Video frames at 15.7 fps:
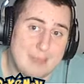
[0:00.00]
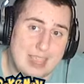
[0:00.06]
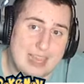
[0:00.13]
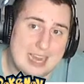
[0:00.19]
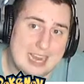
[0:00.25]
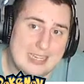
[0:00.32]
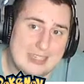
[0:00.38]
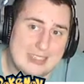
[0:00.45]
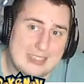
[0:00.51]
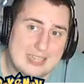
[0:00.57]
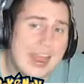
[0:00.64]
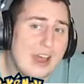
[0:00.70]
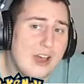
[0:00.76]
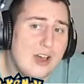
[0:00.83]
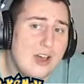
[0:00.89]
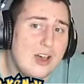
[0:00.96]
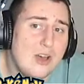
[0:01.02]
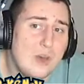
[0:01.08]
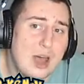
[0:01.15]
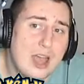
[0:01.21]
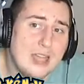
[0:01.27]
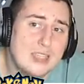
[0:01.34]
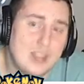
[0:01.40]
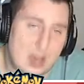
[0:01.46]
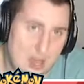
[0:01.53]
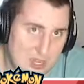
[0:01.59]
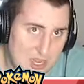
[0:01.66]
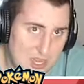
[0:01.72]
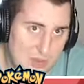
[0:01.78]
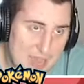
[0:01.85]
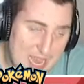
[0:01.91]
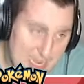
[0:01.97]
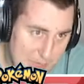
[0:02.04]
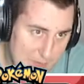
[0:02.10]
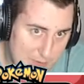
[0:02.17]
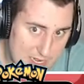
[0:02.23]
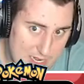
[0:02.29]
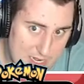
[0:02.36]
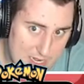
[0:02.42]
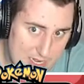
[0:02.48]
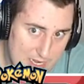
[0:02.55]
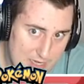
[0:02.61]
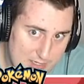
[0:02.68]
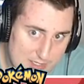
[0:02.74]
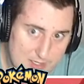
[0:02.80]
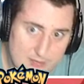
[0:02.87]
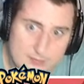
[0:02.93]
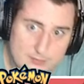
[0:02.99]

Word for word: and I still walked on you anyways.